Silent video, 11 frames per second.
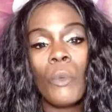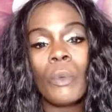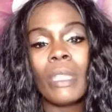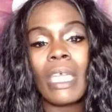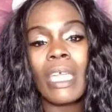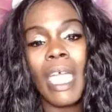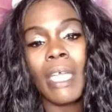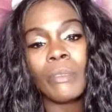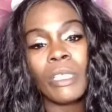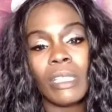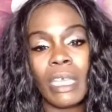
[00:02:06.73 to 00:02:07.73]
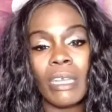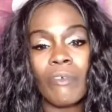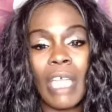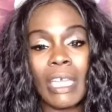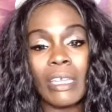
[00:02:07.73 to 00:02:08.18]
When they came to the land
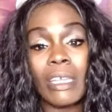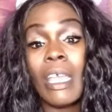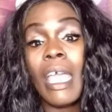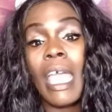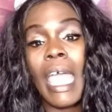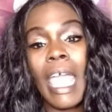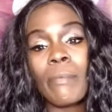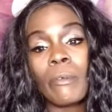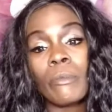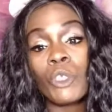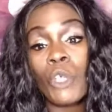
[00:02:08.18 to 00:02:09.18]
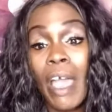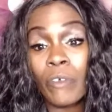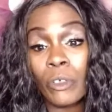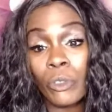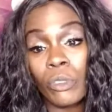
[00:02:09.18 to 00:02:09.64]
of Canaan, Abram
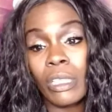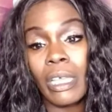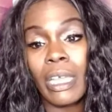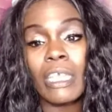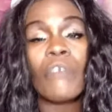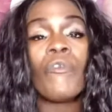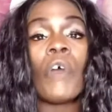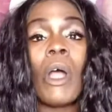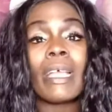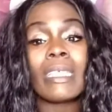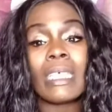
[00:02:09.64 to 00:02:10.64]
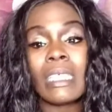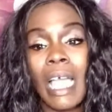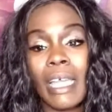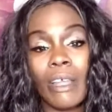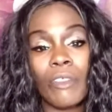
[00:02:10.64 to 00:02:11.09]
traveled through the land as far as the
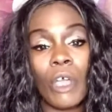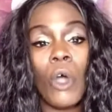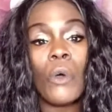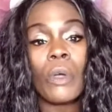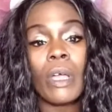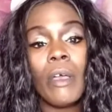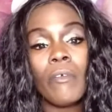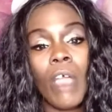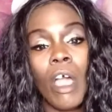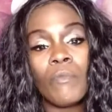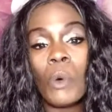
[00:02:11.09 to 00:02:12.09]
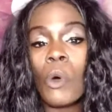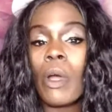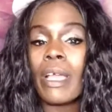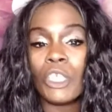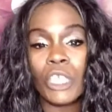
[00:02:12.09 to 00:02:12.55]
site of the oak of
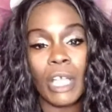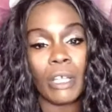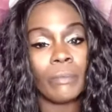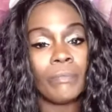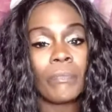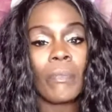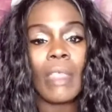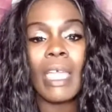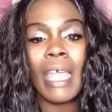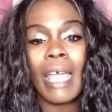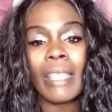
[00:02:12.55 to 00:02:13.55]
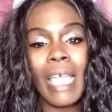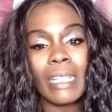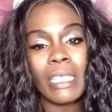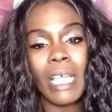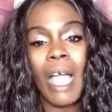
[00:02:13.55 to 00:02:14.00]
Moreh at Shechem. And at
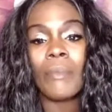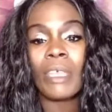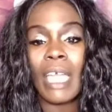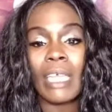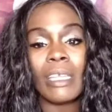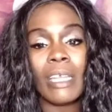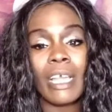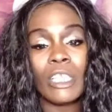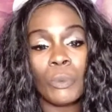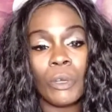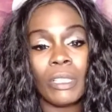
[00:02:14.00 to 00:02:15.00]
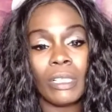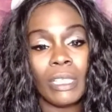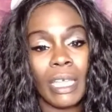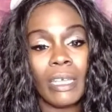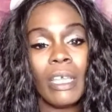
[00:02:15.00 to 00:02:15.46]
that time, the Canaanites were in the
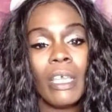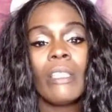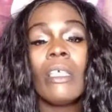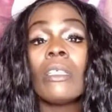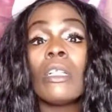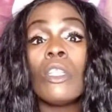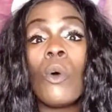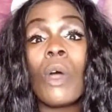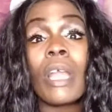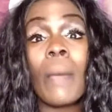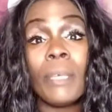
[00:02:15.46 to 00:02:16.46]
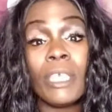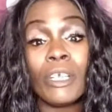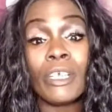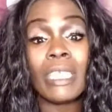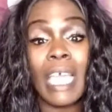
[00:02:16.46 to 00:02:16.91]
land. Then the Lord
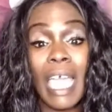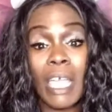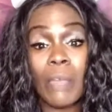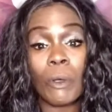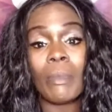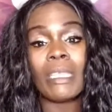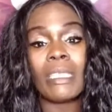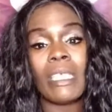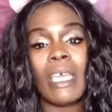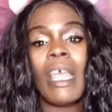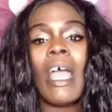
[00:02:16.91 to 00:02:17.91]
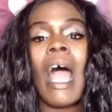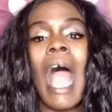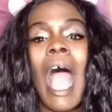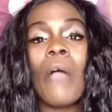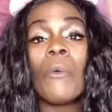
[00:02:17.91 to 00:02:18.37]
appeared to Abram and said,
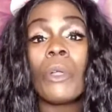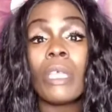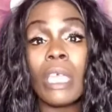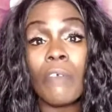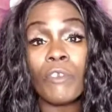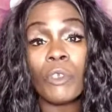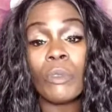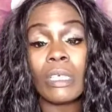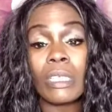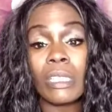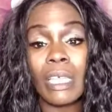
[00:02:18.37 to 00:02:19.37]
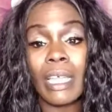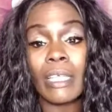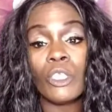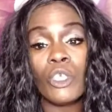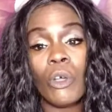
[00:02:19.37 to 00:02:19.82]
I will give you this
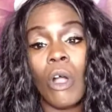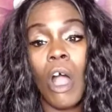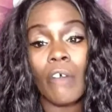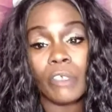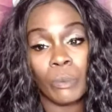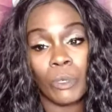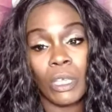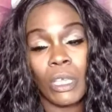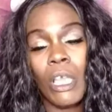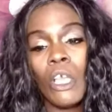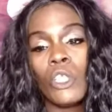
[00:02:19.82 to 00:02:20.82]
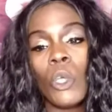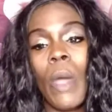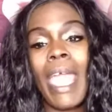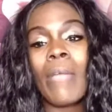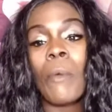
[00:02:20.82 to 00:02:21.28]
land to your offspring.
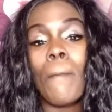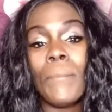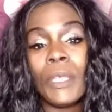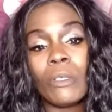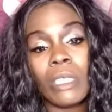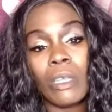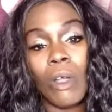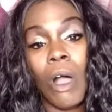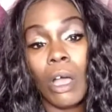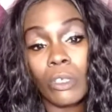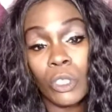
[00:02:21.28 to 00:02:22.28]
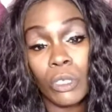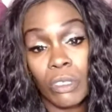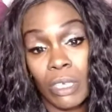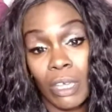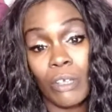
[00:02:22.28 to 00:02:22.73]
So Abram built an altar
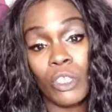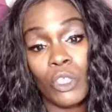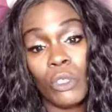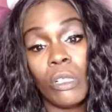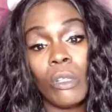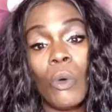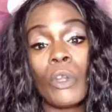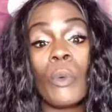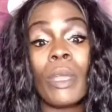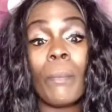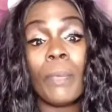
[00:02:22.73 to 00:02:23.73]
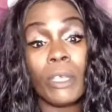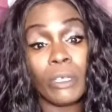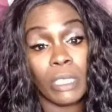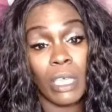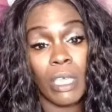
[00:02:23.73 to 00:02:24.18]
there to the Lord who had
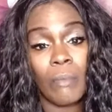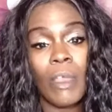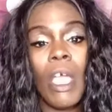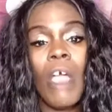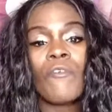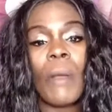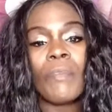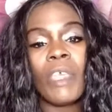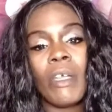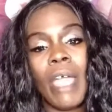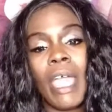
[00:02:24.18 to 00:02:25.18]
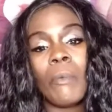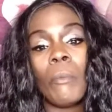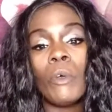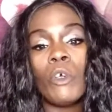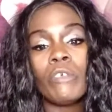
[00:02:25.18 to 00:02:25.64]
appeared to him. From there,
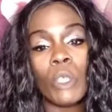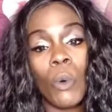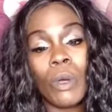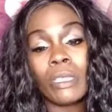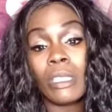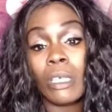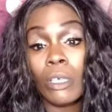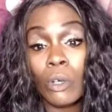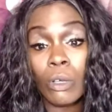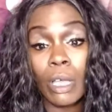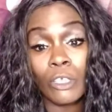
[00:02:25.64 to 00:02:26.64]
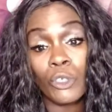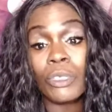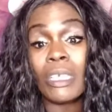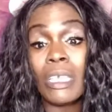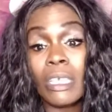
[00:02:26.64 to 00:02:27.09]
Abram moved on to the hill
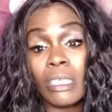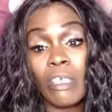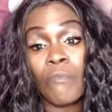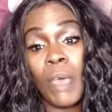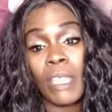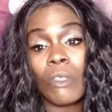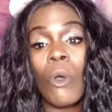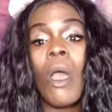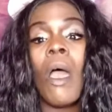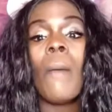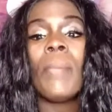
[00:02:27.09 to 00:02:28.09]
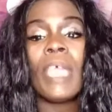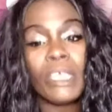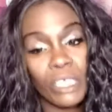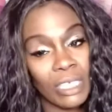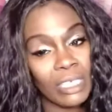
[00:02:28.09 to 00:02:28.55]
country east of Bethel,
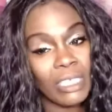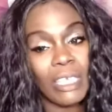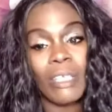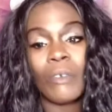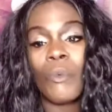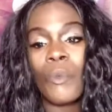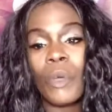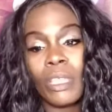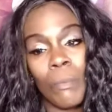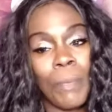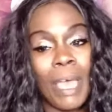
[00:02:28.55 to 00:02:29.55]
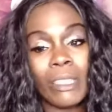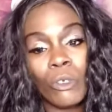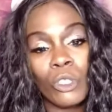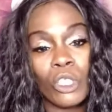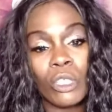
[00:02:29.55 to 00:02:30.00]
pitched his tent with
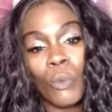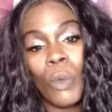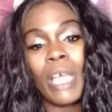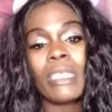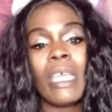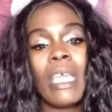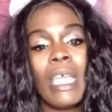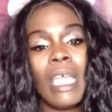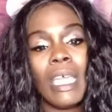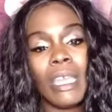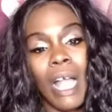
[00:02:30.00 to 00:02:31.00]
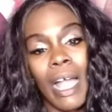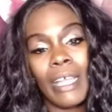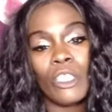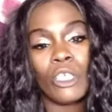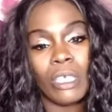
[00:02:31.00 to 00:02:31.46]
Bethel to the west and
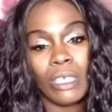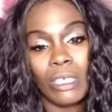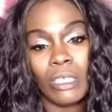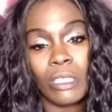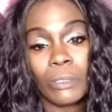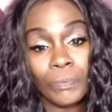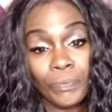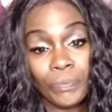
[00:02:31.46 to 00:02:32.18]
Ai to the east.